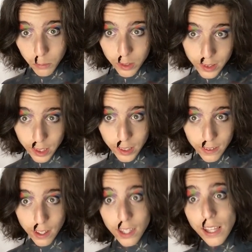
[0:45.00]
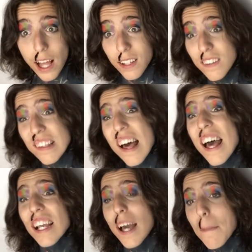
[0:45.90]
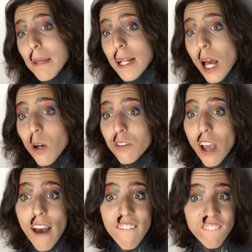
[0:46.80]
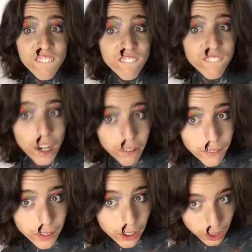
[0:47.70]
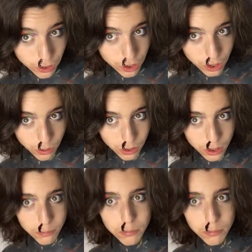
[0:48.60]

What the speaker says: season that is coming out very, very soon,